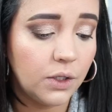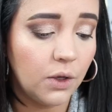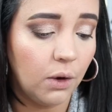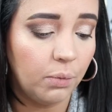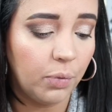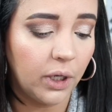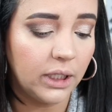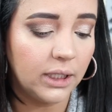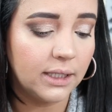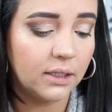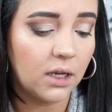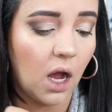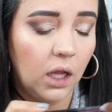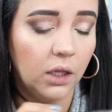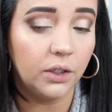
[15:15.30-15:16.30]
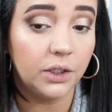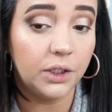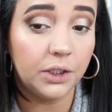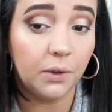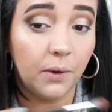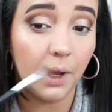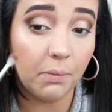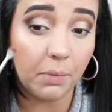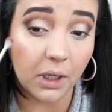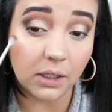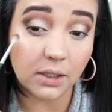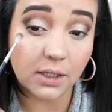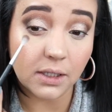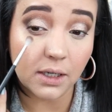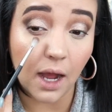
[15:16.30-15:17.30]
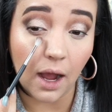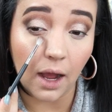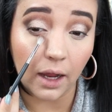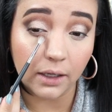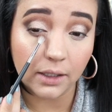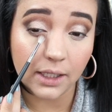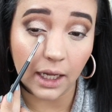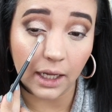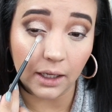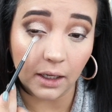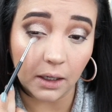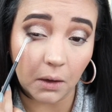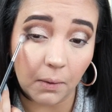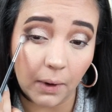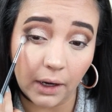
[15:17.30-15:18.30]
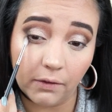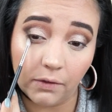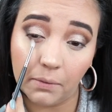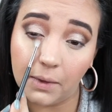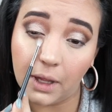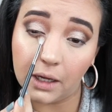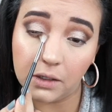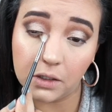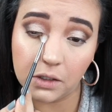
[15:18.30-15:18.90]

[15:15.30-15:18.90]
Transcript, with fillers: So it brings color to it, but it's not taking away from that